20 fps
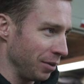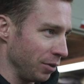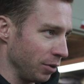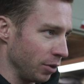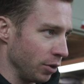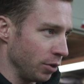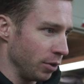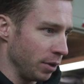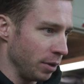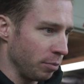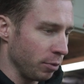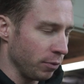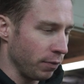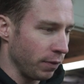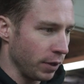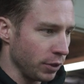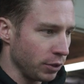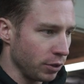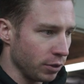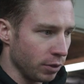it look good and
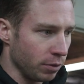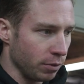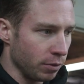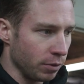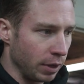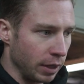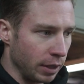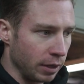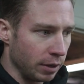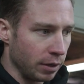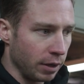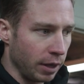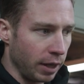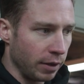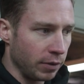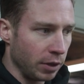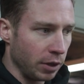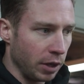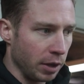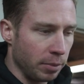professional, and
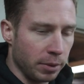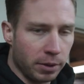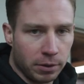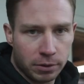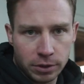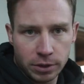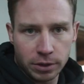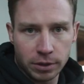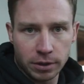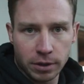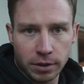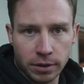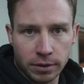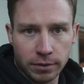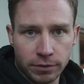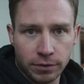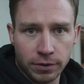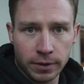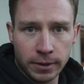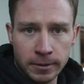have the ability of
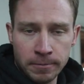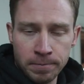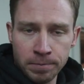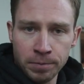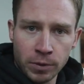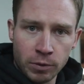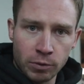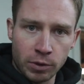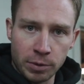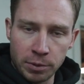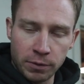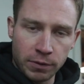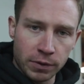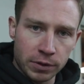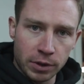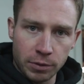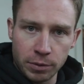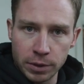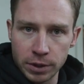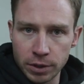removing
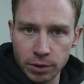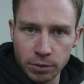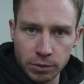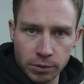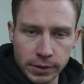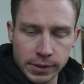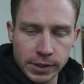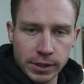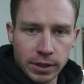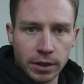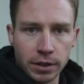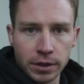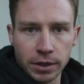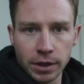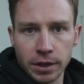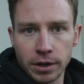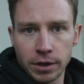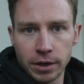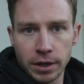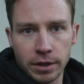the window, reinstalling
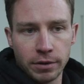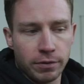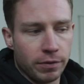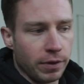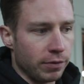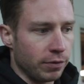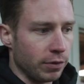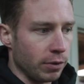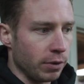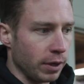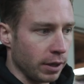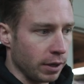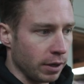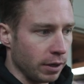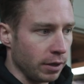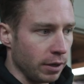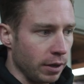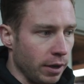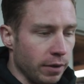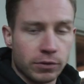it if I feel like
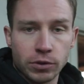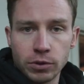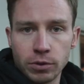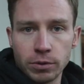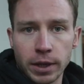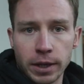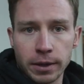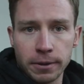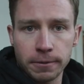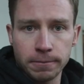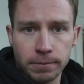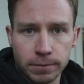I have to do that.